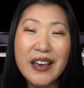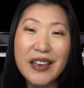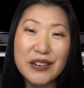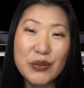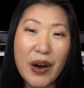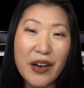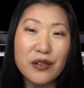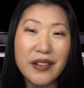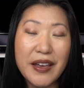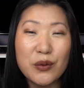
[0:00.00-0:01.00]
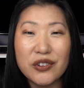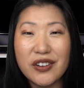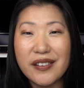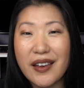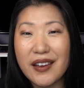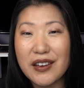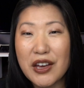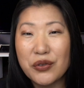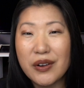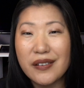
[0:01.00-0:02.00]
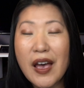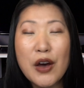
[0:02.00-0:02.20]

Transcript: into other languages and countries